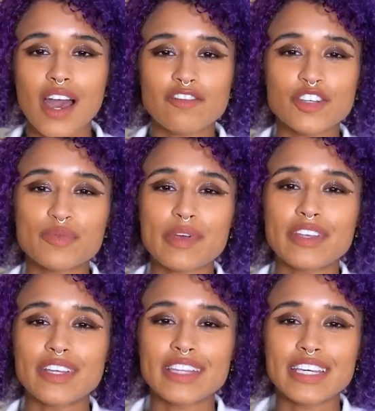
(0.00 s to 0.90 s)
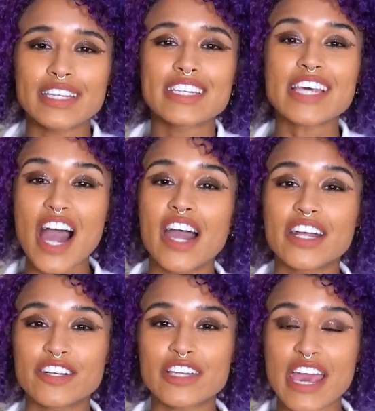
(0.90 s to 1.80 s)
After spending the
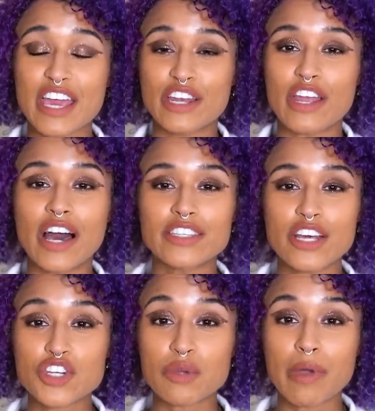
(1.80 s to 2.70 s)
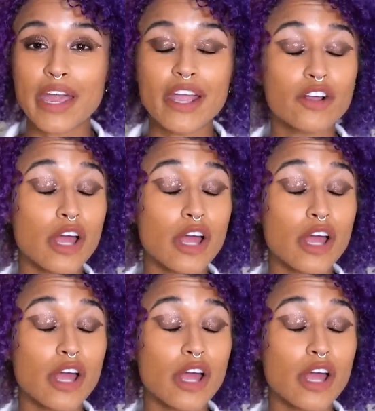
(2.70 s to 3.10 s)
entire day not touching my hair,